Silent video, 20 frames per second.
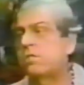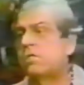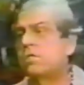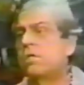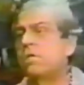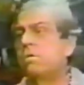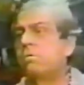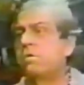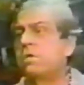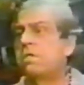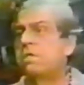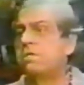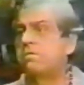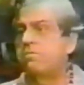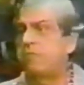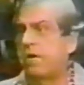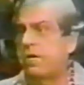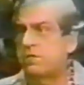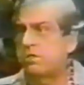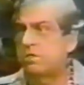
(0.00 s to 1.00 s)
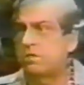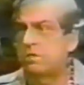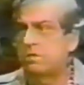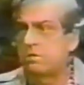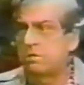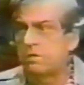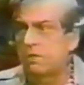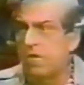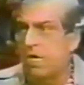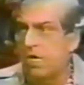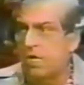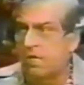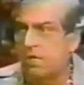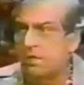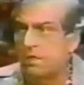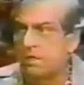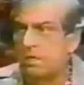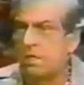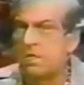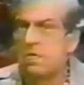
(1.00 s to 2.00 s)
with the fats in your diet
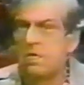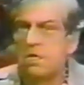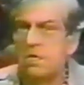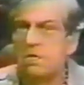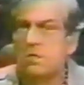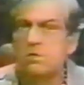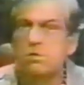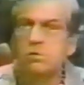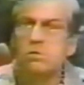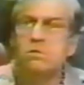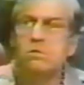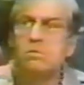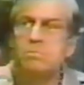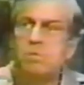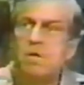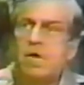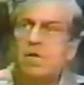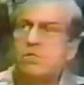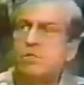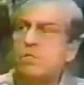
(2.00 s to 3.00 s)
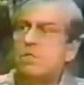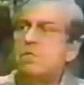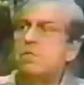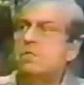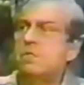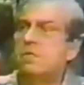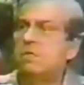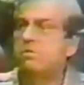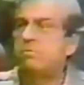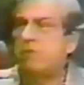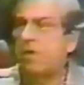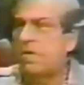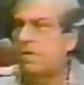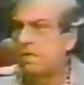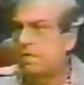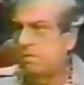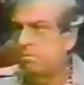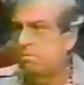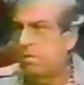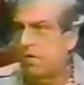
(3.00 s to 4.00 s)
to deposit fatty
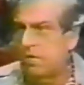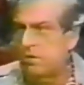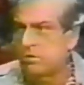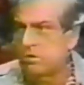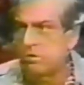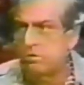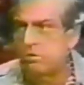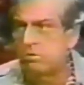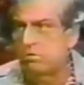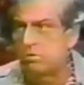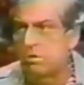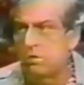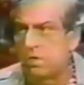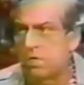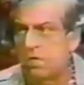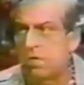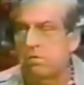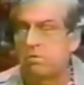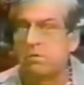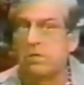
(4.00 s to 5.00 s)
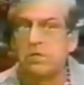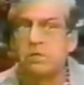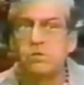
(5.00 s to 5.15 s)
deposits through your arteries,